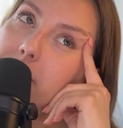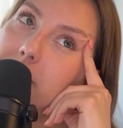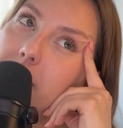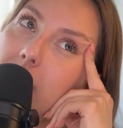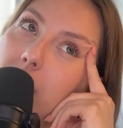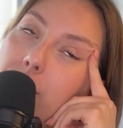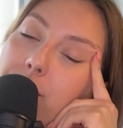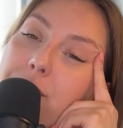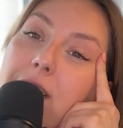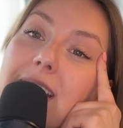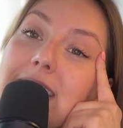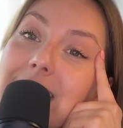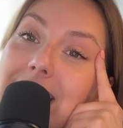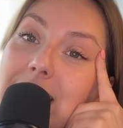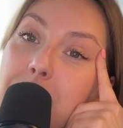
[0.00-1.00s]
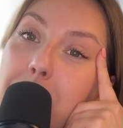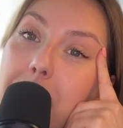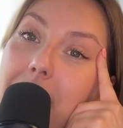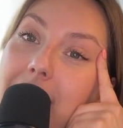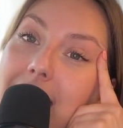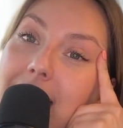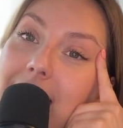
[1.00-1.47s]
offended
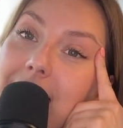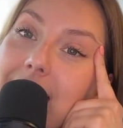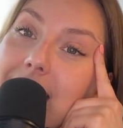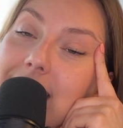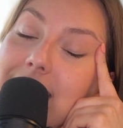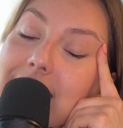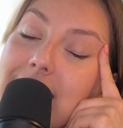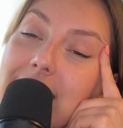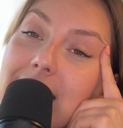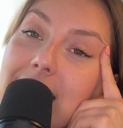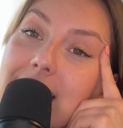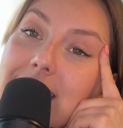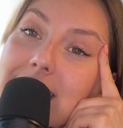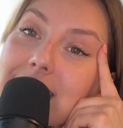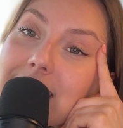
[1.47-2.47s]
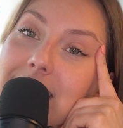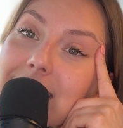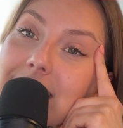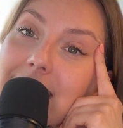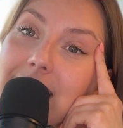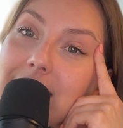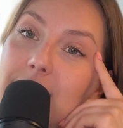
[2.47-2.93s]
by this,
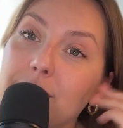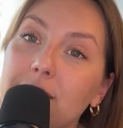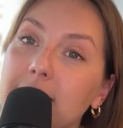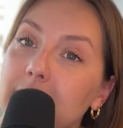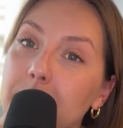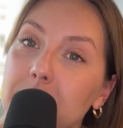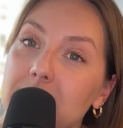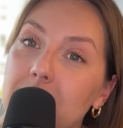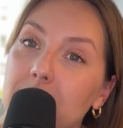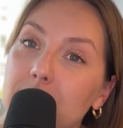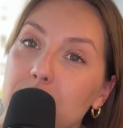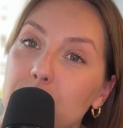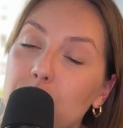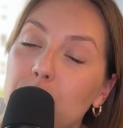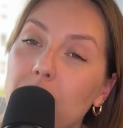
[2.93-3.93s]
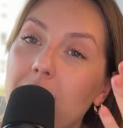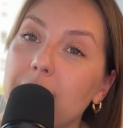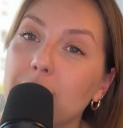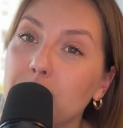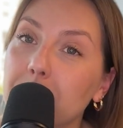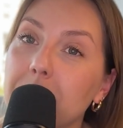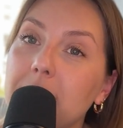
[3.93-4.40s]
they can defend themselves or have
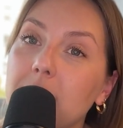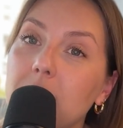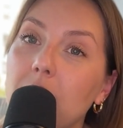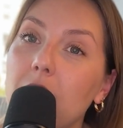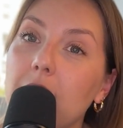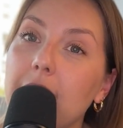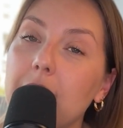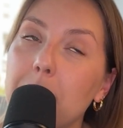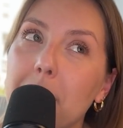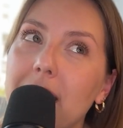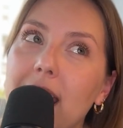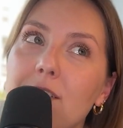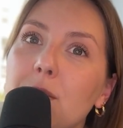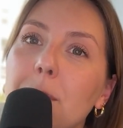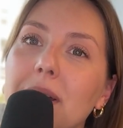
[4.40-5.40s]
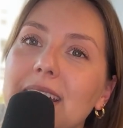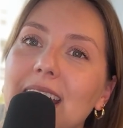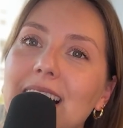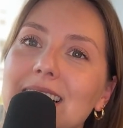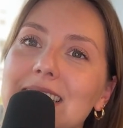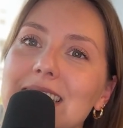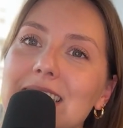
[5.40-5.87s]
an opinion on it. But everybody
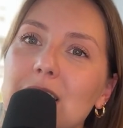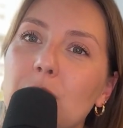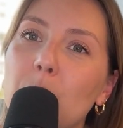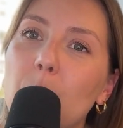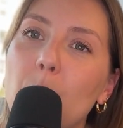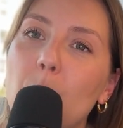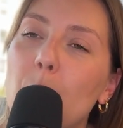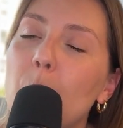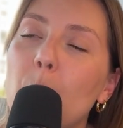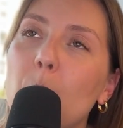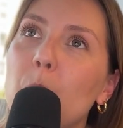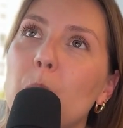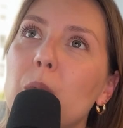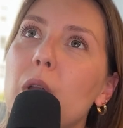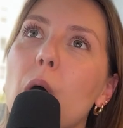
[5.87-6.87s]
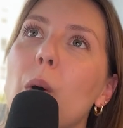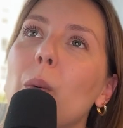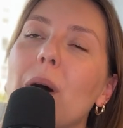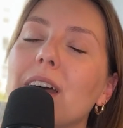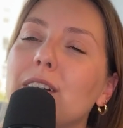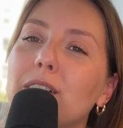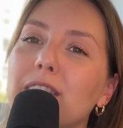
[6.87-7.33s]
else, no,
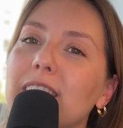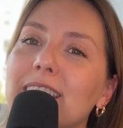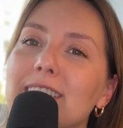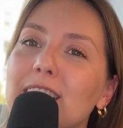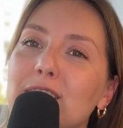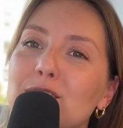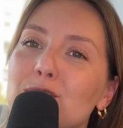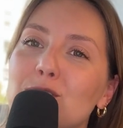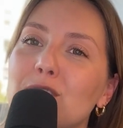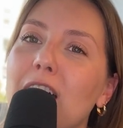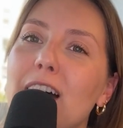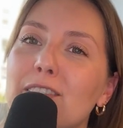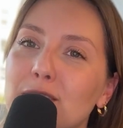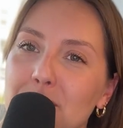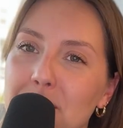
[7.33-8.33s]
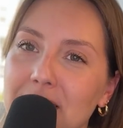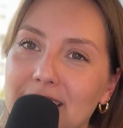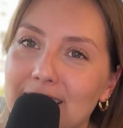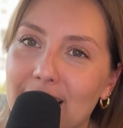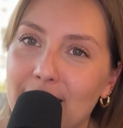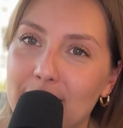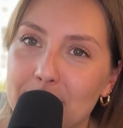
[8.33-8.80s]
I don't think they should have an
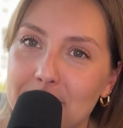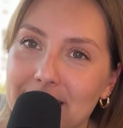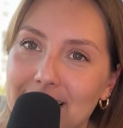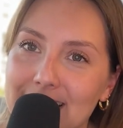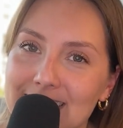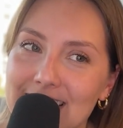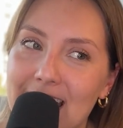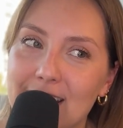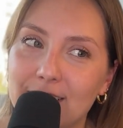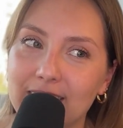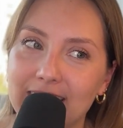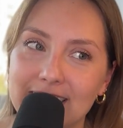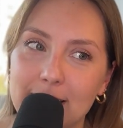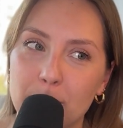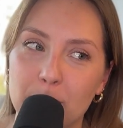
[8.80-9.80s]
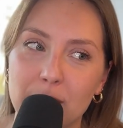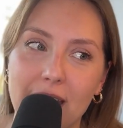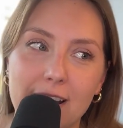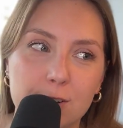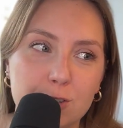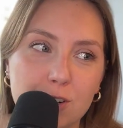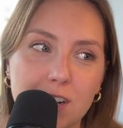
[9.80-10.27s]
opinion on it, because I don't think that we
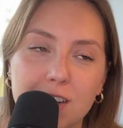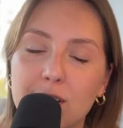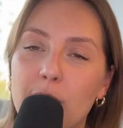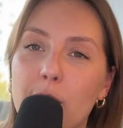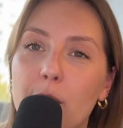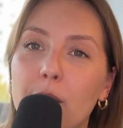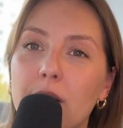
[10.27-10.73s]
actually know